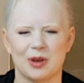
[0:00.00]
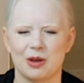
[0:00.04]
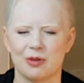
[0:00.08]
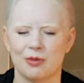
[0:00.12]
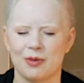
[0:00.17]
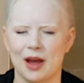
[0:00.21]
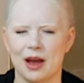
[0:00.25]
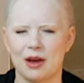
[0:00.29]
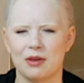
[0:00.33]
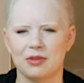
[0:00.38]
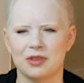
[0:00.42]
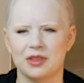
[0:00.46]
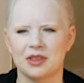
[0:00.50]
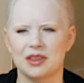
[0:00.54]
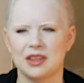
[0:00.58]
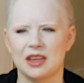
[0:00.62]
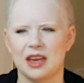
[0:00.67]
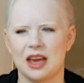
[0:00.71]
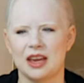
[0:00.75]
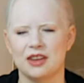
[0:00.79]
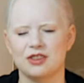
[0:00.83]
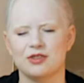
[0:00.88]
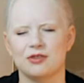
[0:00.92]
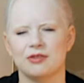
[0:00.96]
around
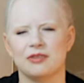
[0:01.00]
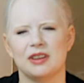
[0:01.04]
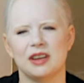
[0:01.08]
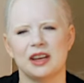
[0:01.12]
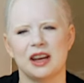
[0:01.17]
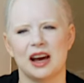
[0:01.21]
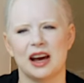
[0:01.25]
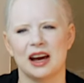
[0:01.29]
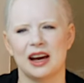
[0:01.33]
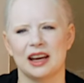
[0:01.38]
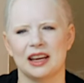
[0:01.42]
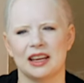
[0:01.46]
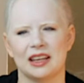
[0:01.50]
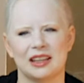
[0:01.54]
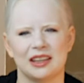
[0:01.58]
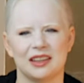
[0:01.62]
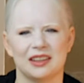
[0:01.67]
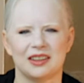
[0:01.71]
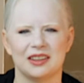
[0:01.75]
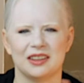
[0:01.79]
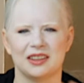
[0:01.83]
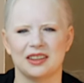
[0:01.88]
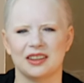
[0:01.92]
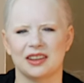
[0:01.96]
the age of 9
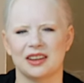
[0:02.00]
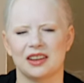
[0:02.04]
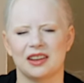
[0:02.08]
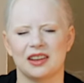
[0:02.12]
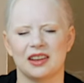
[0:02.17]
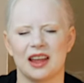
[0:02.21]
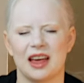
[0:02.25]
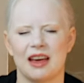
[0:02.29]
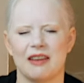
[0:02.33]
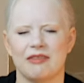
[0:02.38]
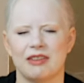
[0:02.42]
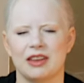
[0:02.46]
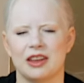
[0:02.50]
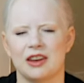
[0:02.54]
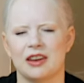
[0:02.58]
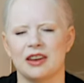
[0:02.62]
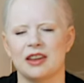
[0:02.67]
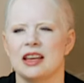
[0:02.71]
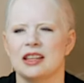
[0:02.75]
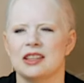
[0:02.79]
and 11.